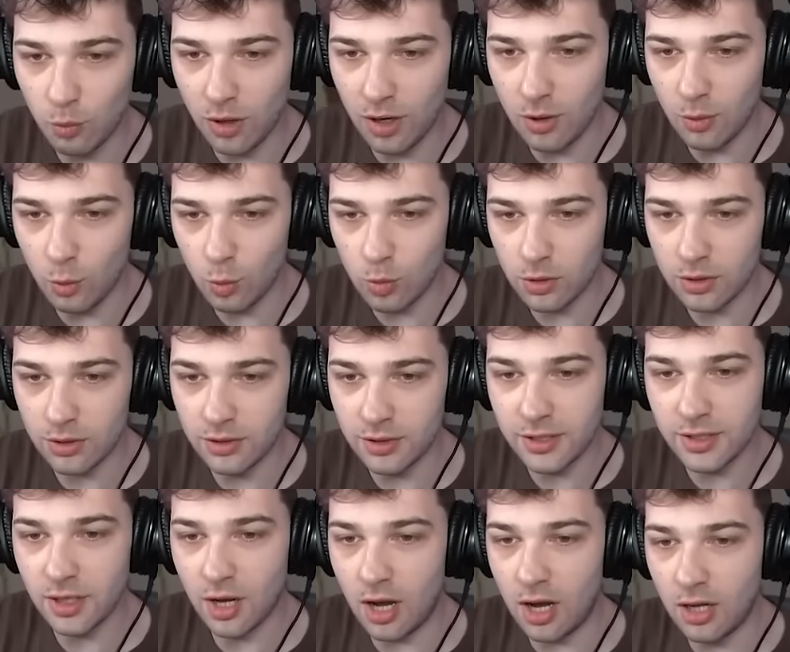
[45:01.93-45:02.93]
What were
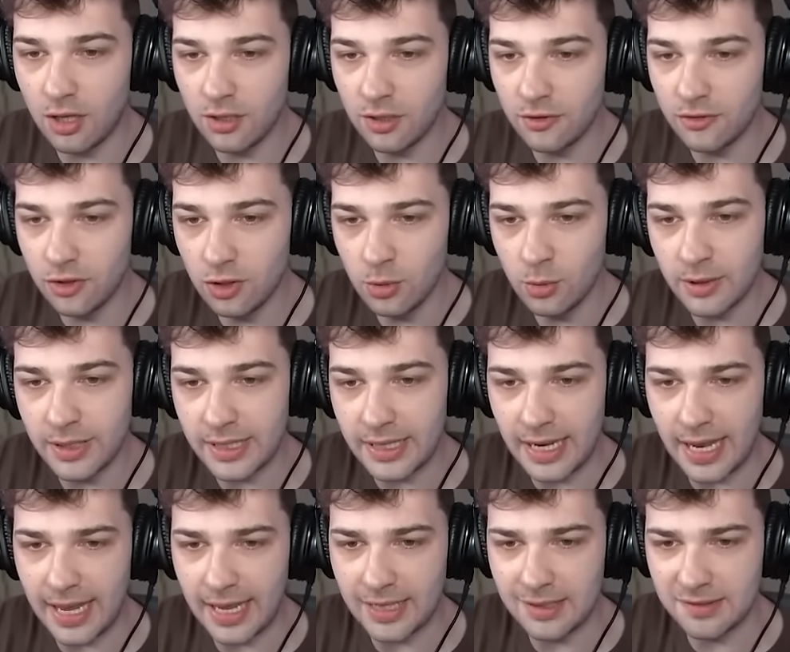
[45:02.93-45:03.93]
y'all
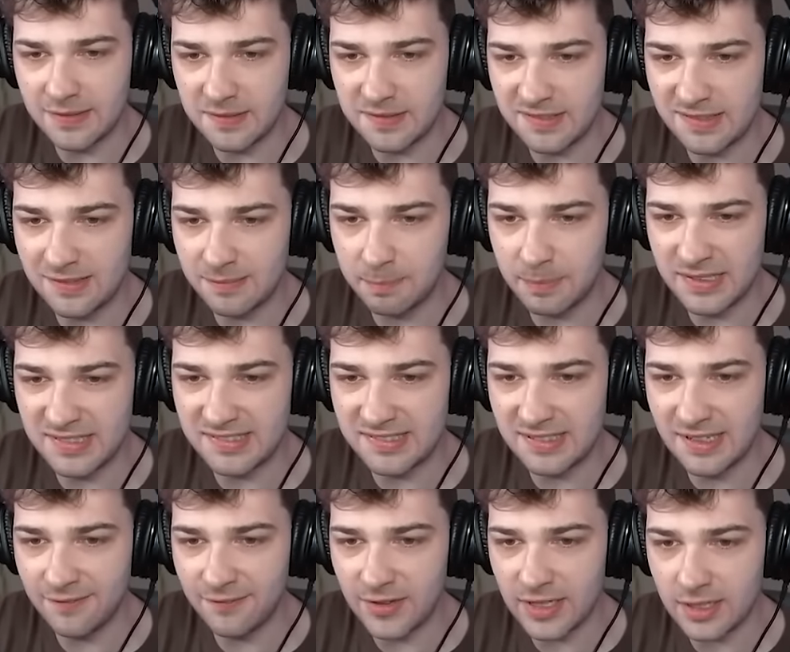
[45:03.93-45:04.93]
doing and
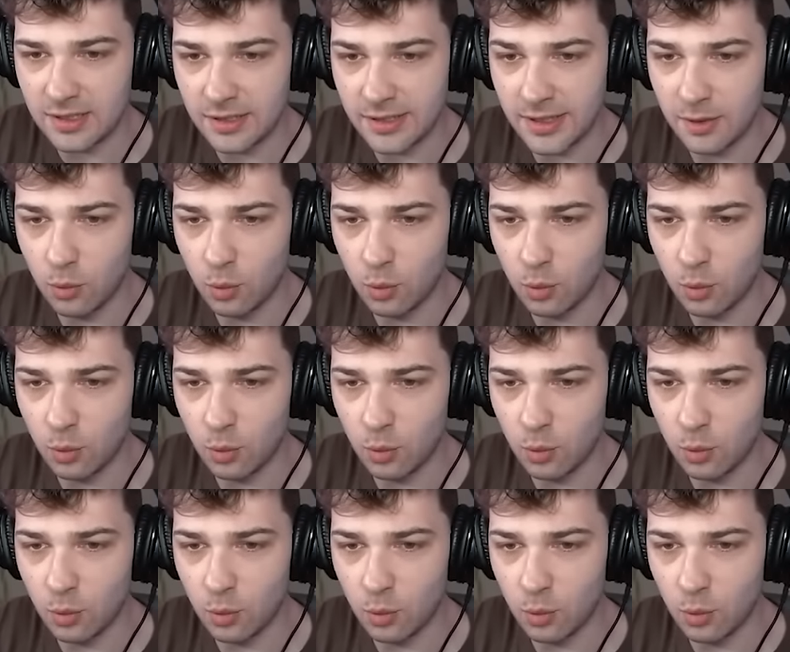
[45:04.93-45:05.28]
specifically